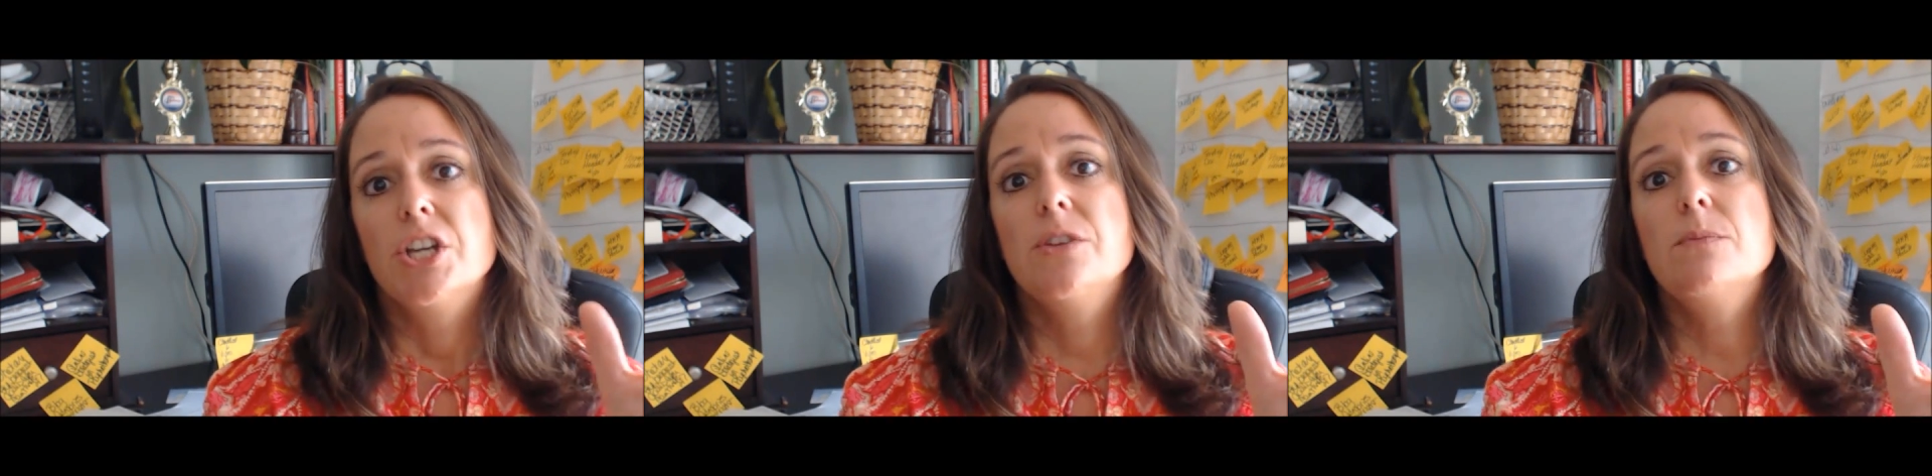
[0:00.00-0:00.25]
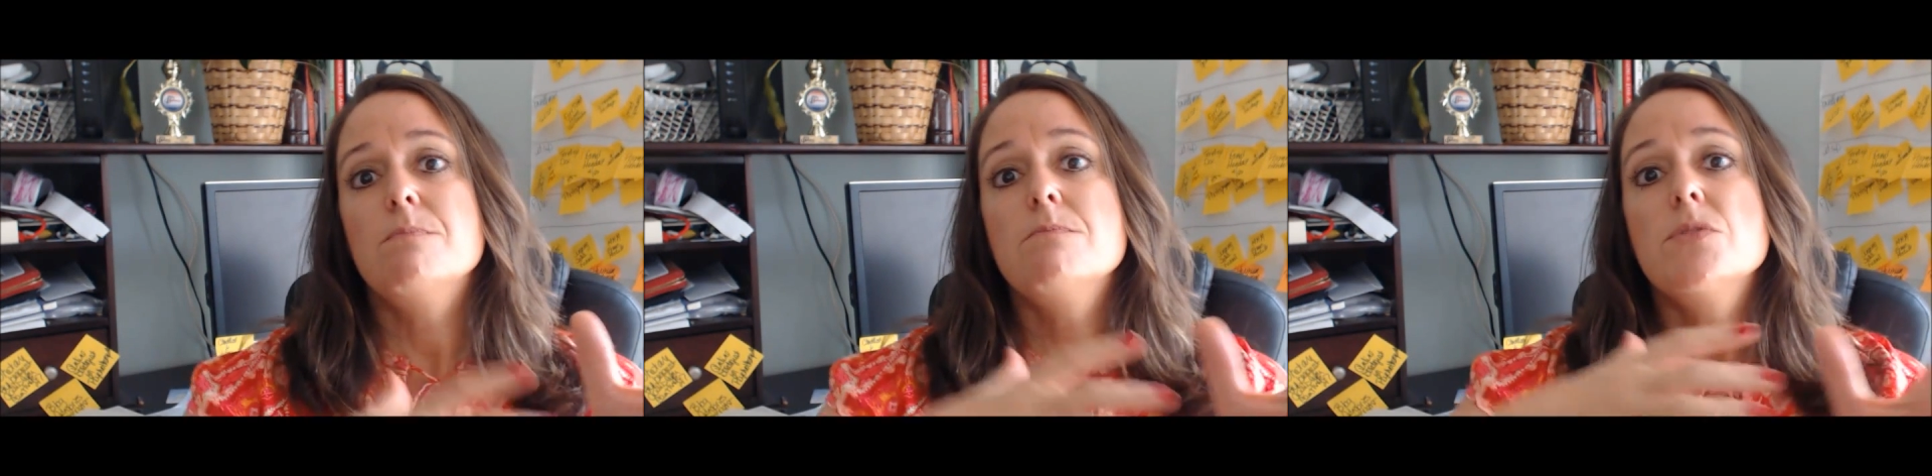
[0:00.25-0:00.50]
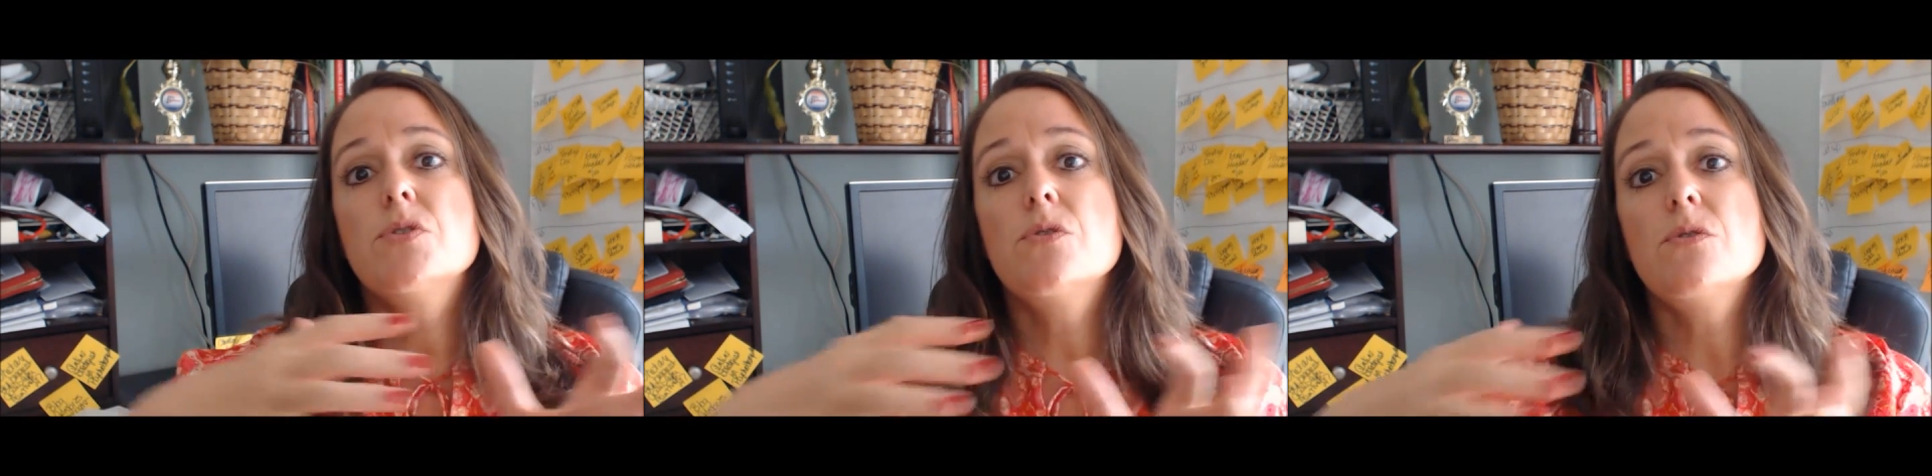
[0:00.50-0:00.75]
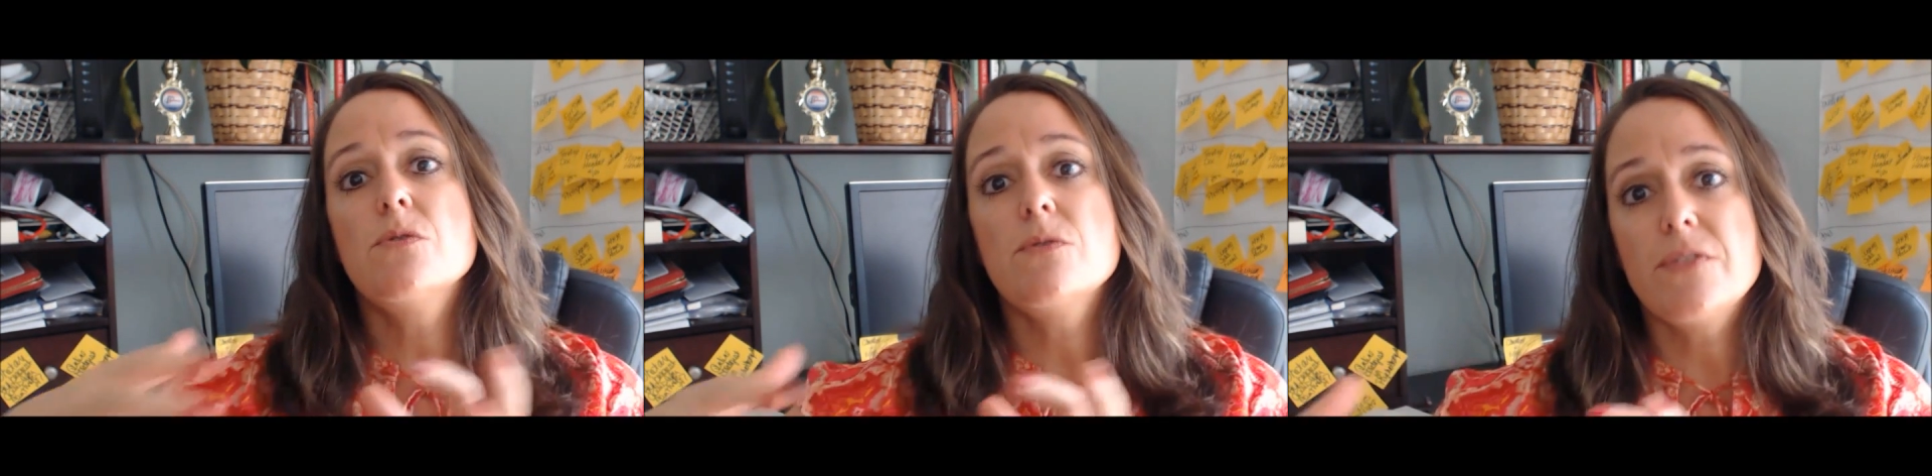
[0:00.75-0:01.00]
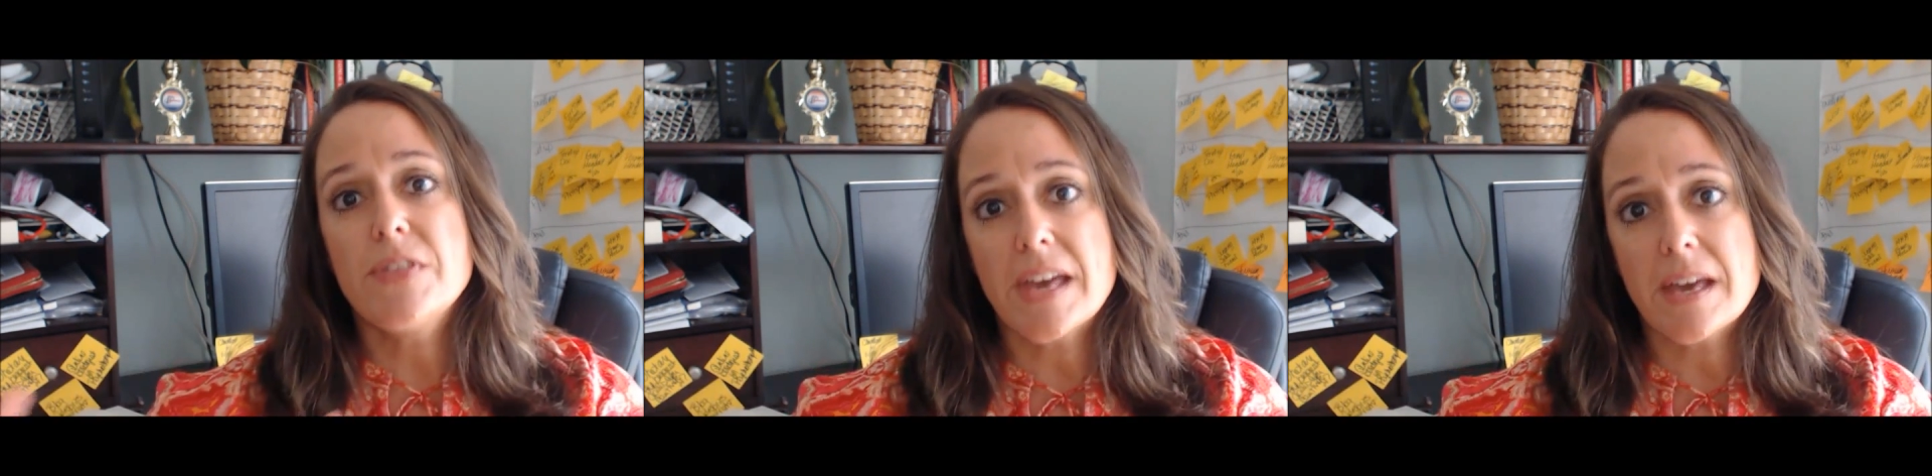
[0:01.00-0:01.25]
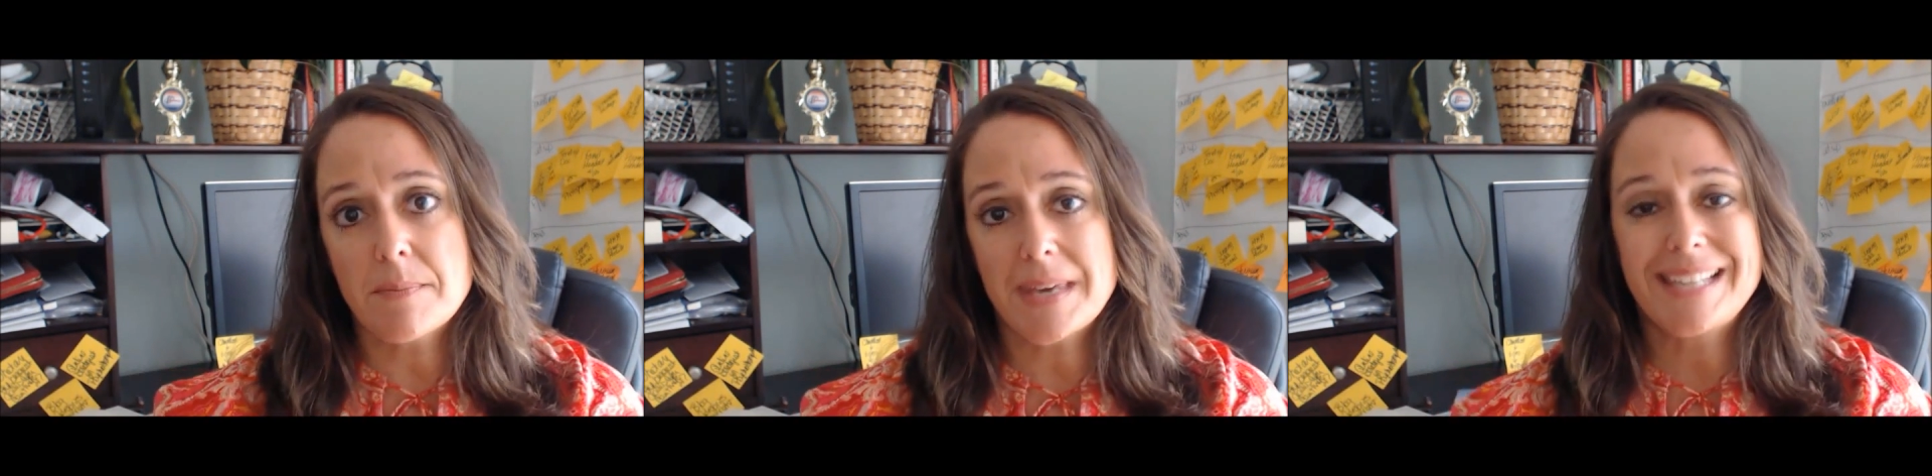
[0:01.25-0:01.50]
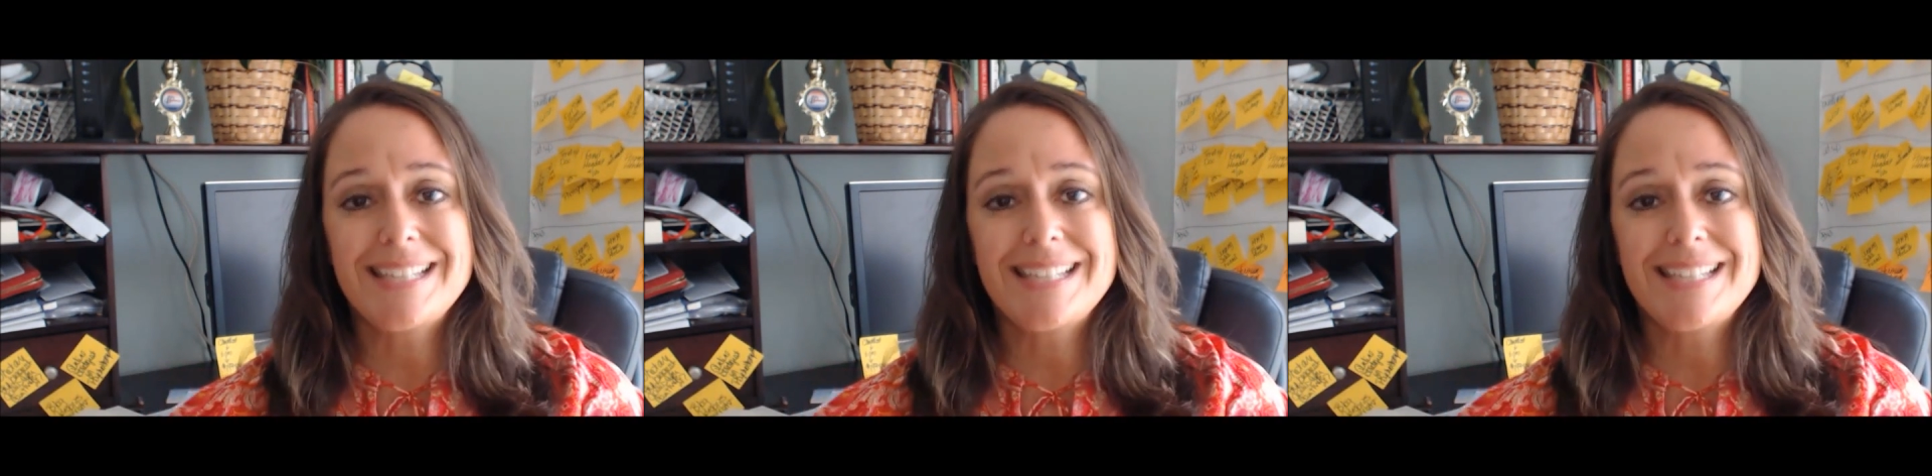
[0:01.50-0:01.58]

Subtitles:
you move them